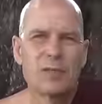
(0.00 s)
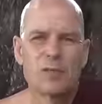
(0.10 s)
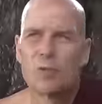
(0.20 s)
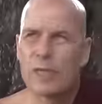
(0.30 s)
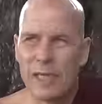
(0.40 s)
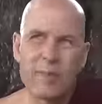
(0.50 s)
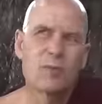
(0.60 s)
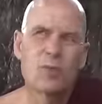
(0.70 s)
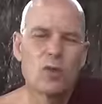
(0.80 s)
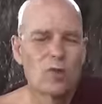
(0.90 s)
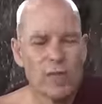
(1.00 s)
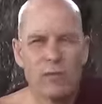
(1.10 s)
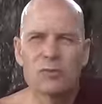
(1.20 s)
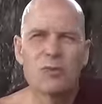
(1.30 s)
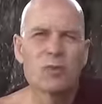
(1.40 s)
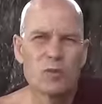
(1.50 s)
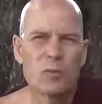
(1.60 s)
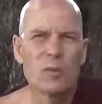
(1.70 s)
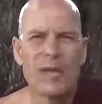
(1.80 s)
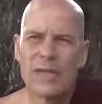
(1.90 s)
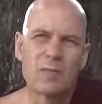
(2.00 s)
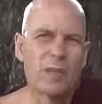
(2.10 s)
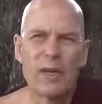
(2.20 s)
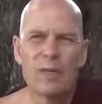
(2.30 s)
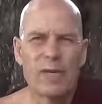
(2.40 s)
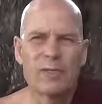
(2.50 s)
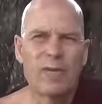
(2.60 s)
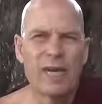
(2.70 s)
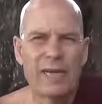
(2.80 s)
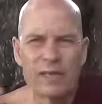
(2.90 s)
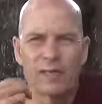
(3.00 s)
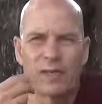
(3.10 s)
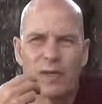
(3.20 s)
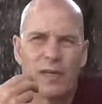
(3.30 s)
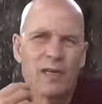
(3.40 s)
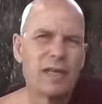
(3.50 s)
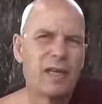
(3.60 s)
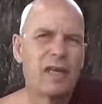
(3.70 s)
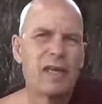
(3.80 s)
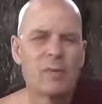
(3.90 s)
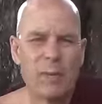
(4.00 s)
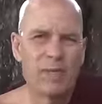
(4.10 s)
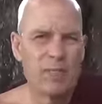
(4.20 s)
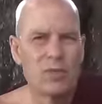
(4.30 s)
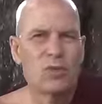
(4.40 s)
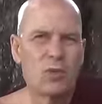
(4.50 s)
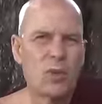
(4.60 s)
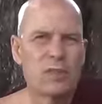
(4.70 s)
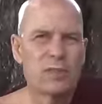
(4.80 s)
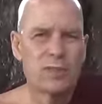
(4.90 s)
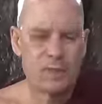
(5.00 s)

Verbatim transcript: To being able to go down to the supermarket and buy whatever kinds of uh, pleasure you want.